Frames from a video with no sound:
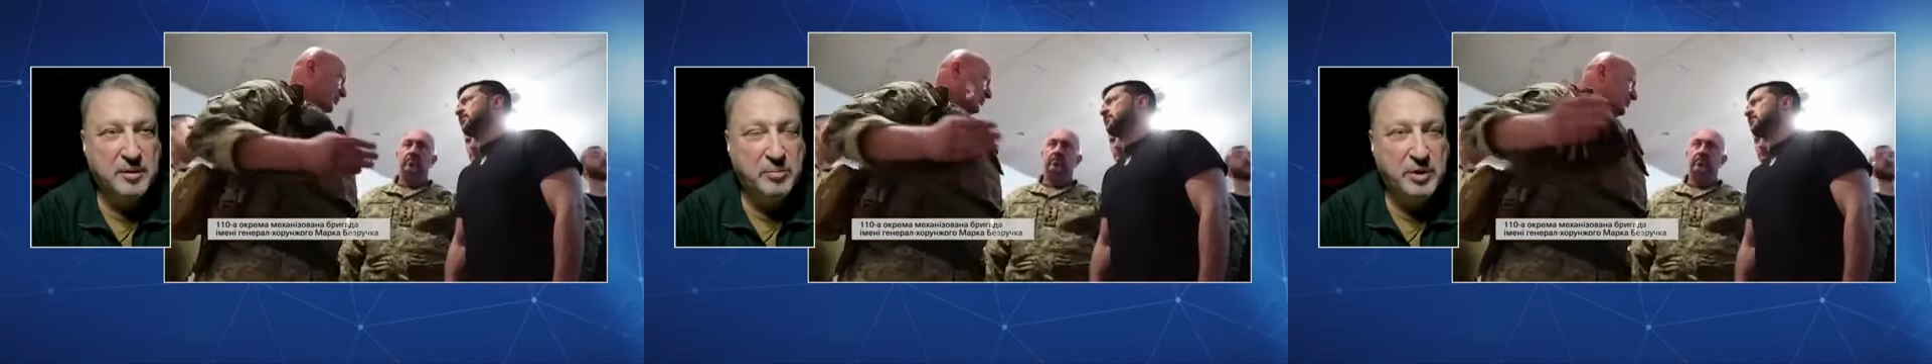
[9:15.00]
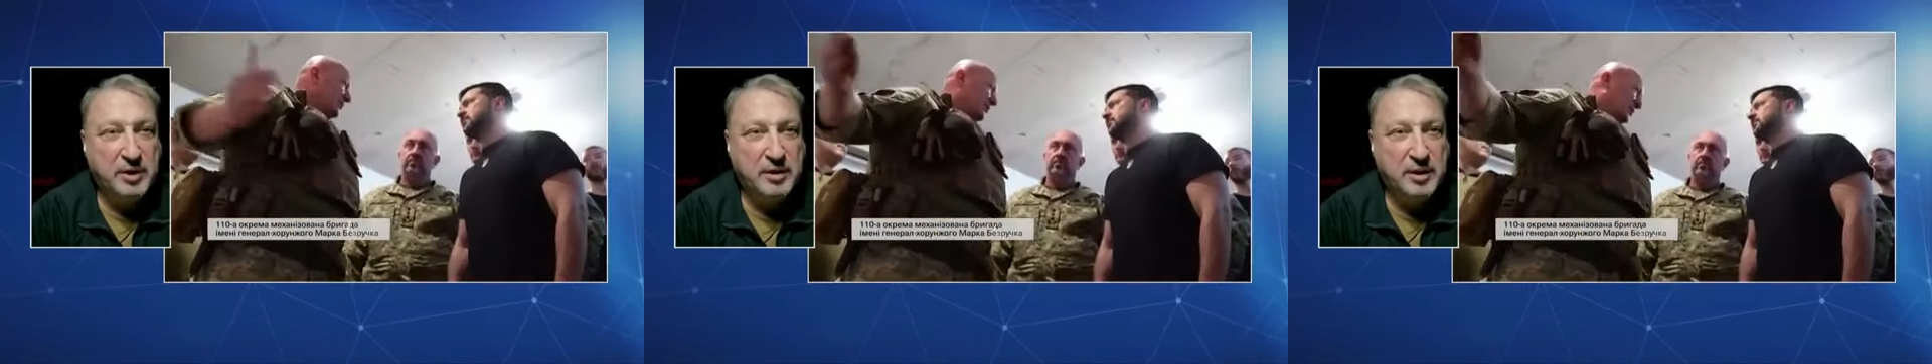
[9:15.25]

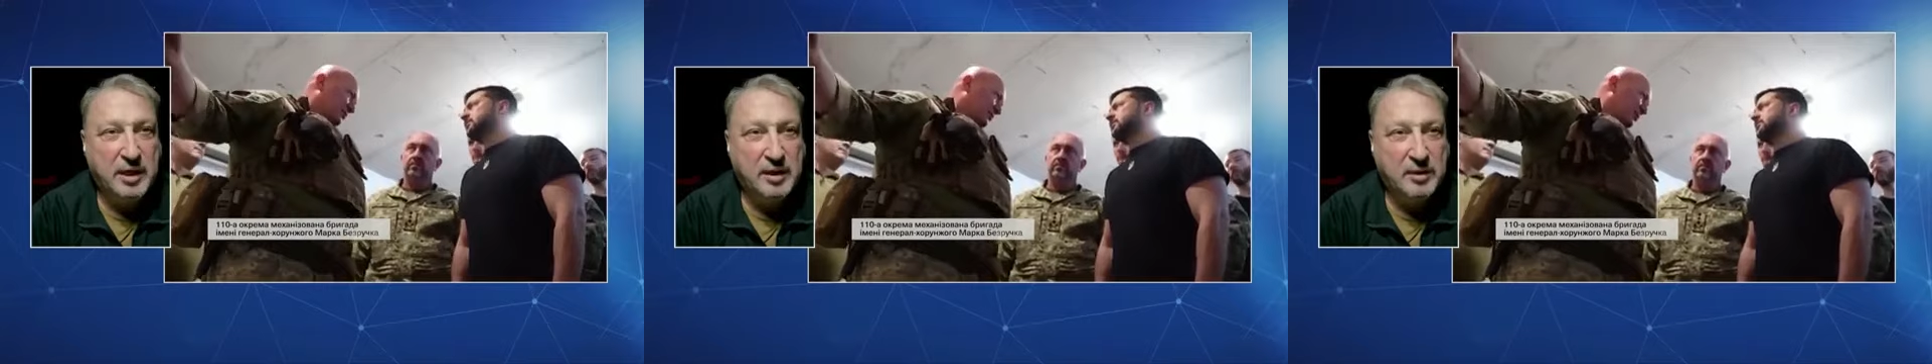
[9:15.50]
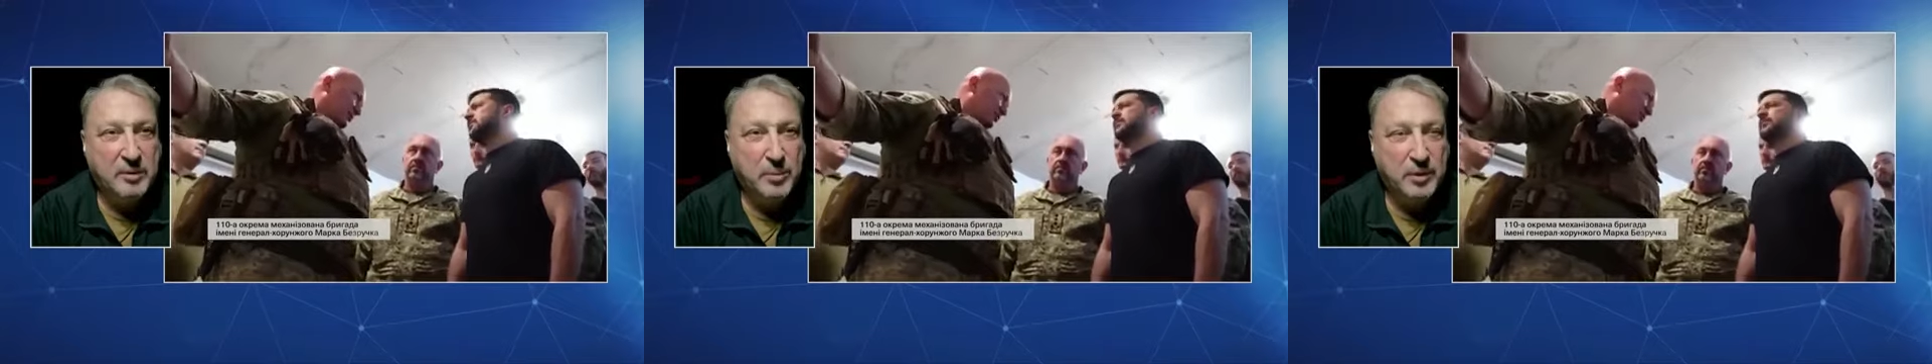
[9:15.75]
being
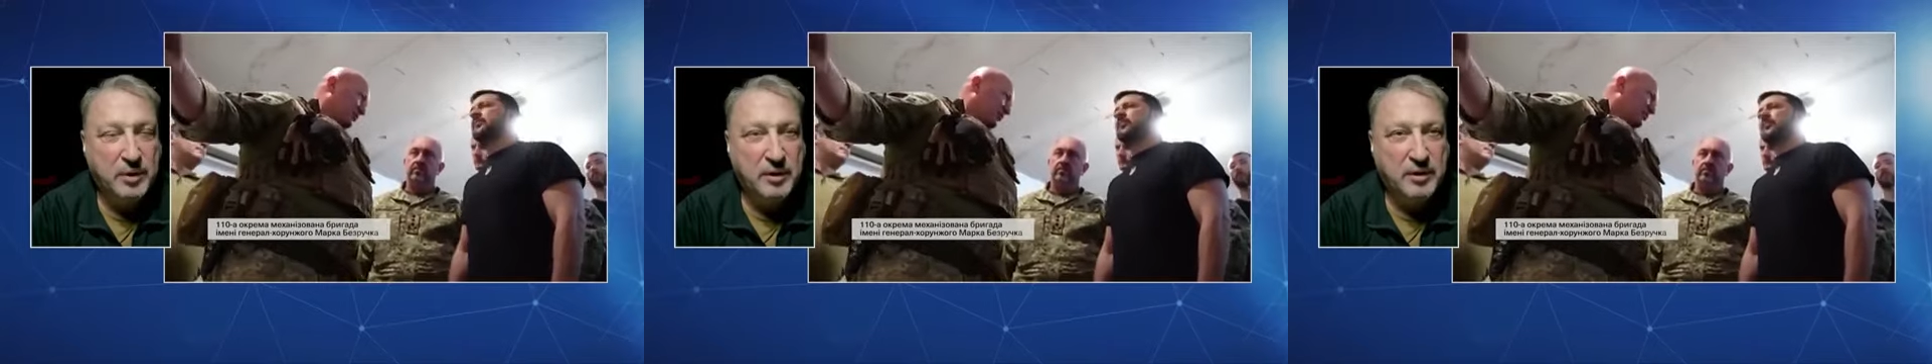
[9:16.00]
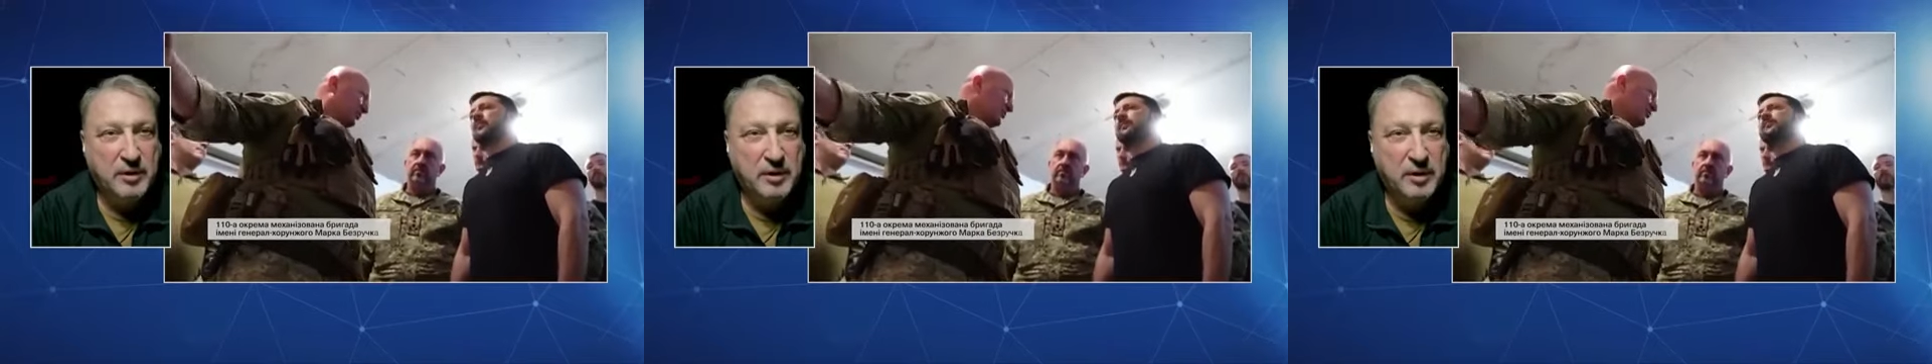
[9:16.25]
dealt with,
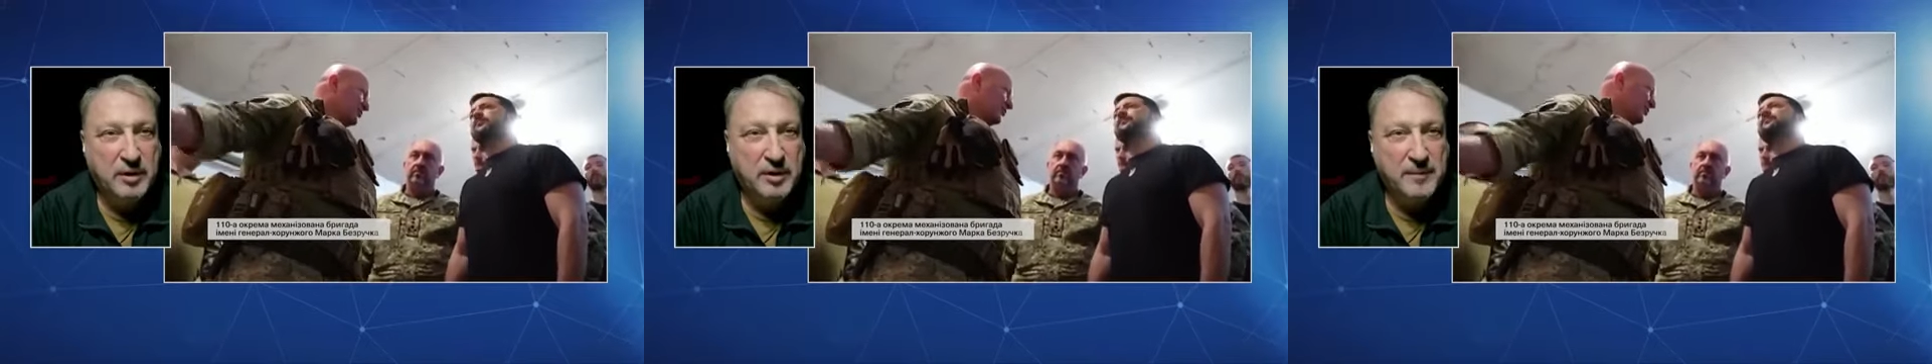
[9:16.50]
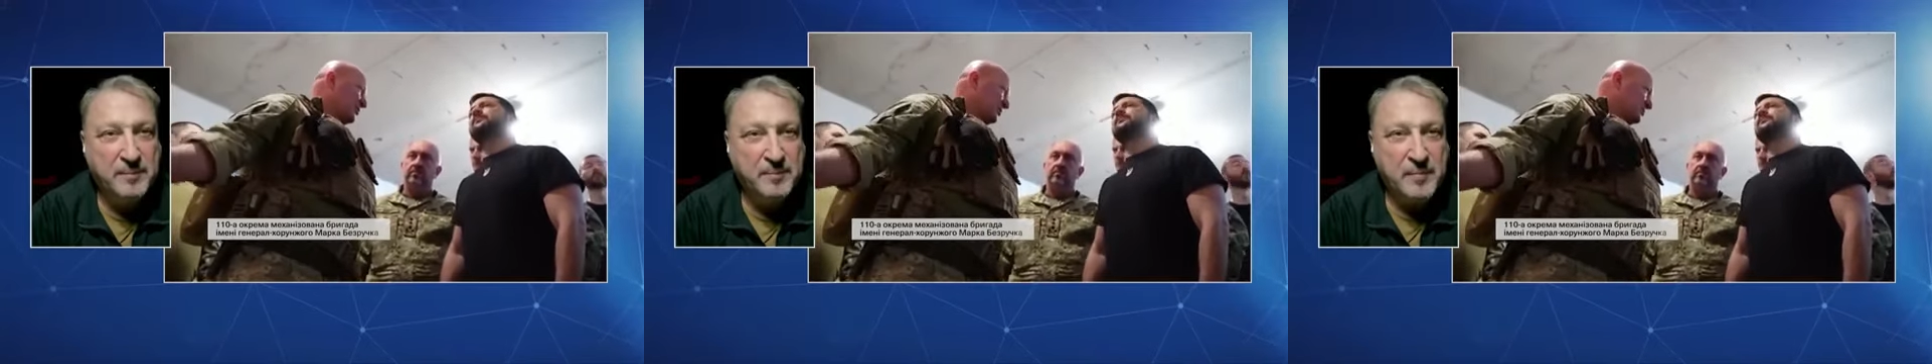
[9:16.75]

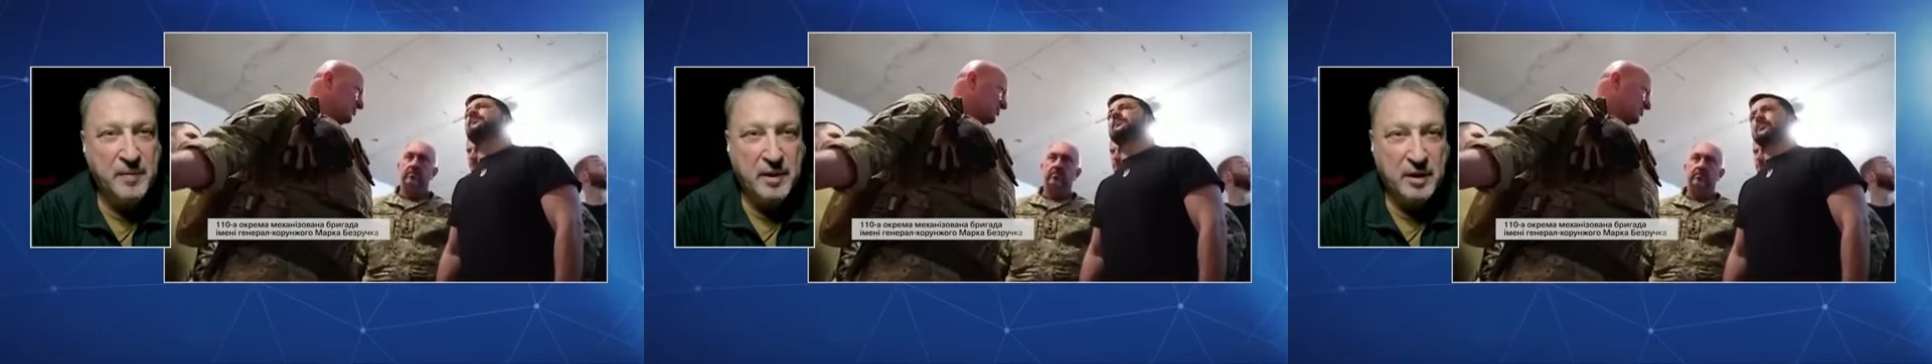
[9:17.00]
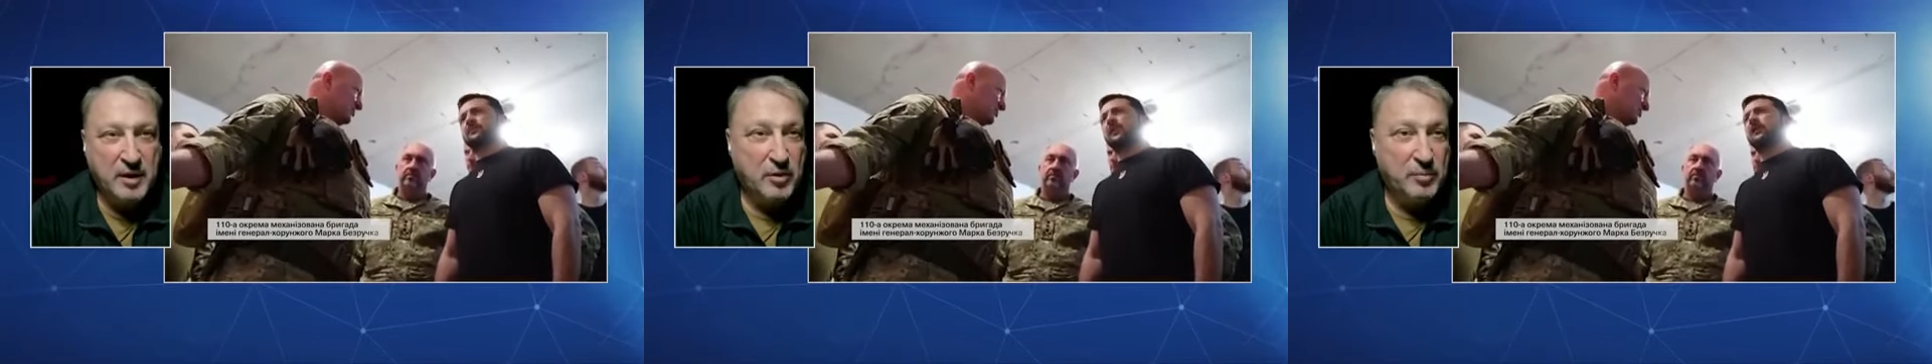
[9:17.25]

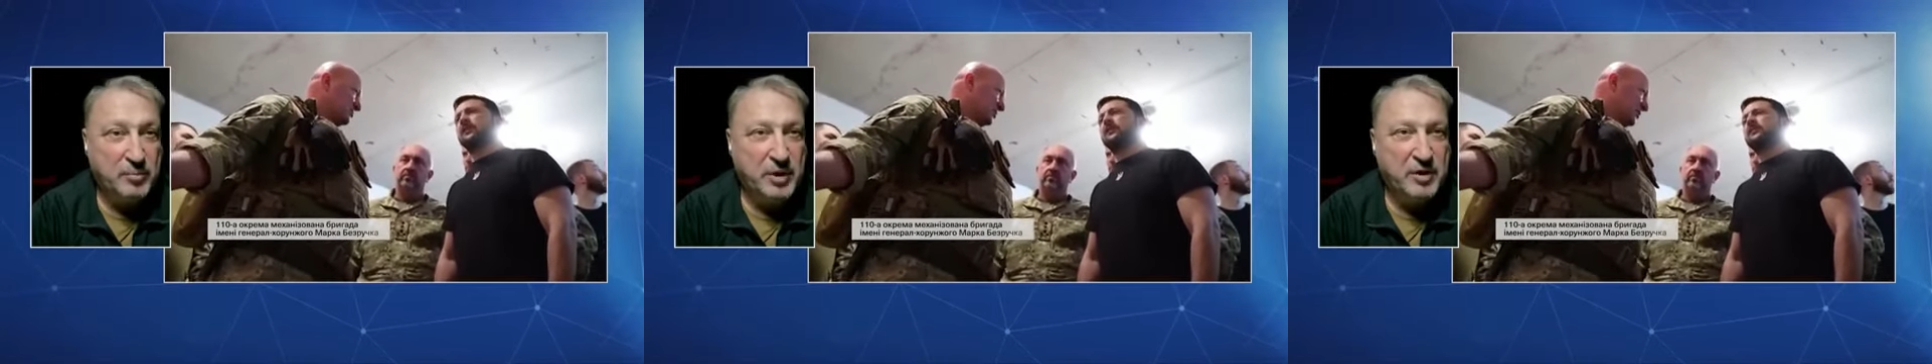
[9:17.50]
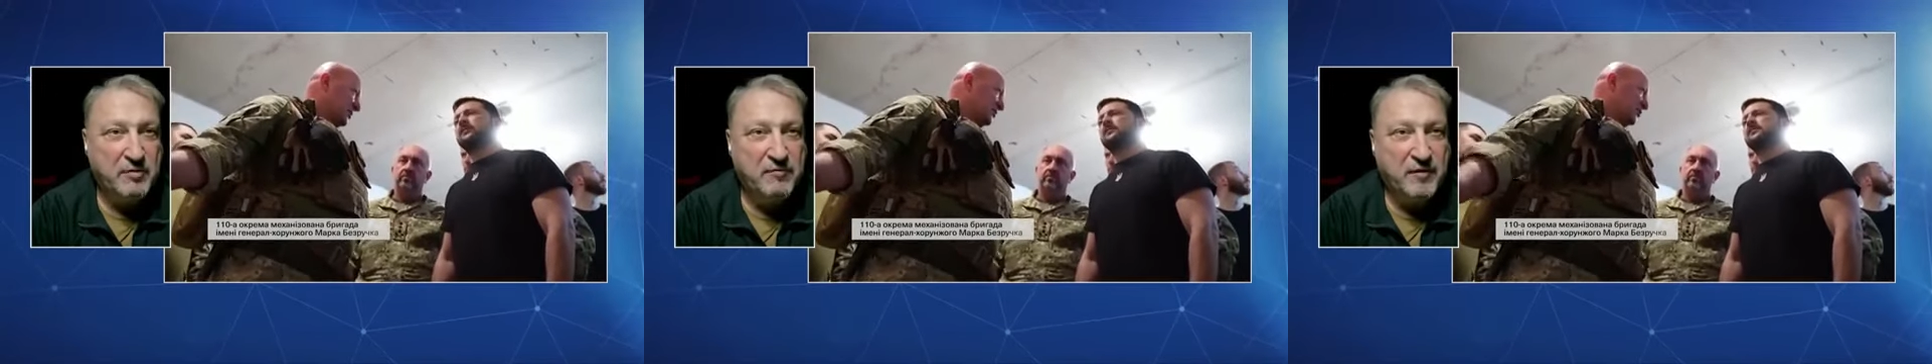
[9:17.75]
being
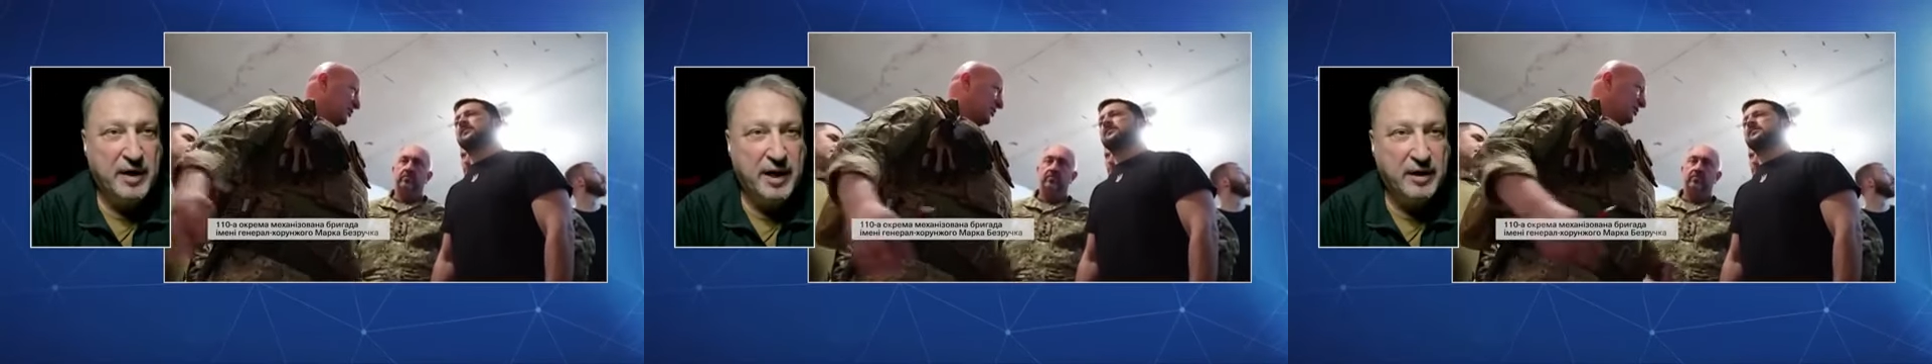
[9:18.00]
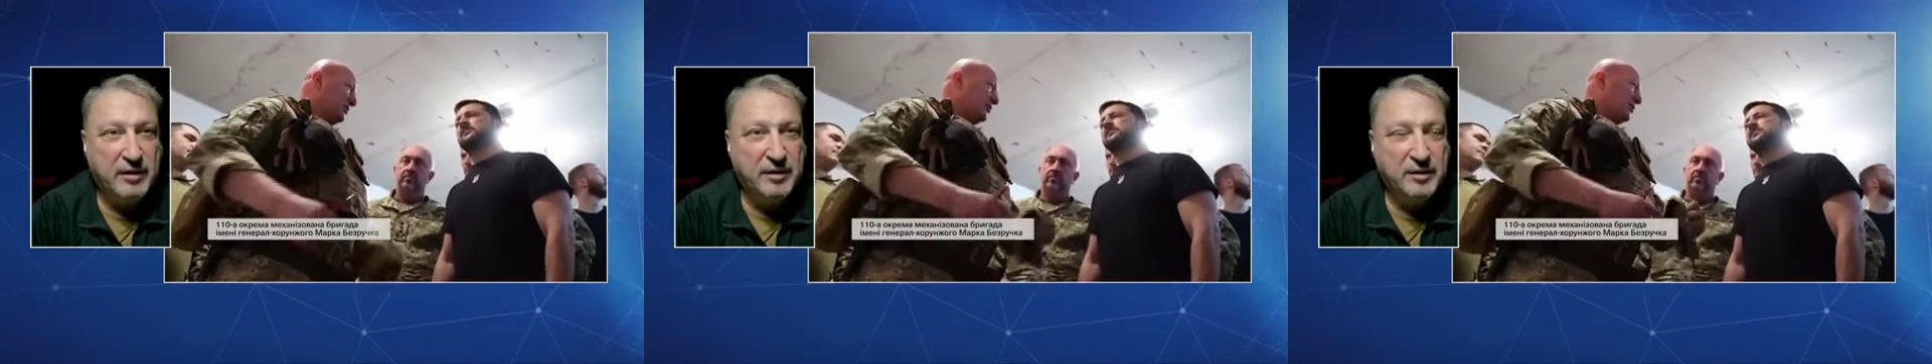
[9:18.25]

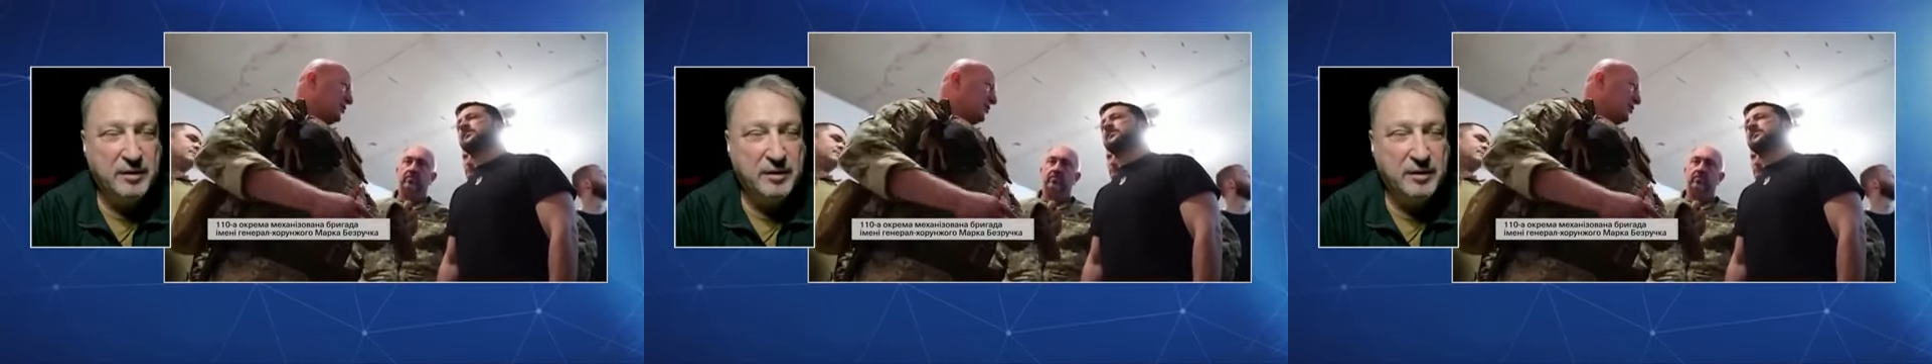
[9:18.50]
fired.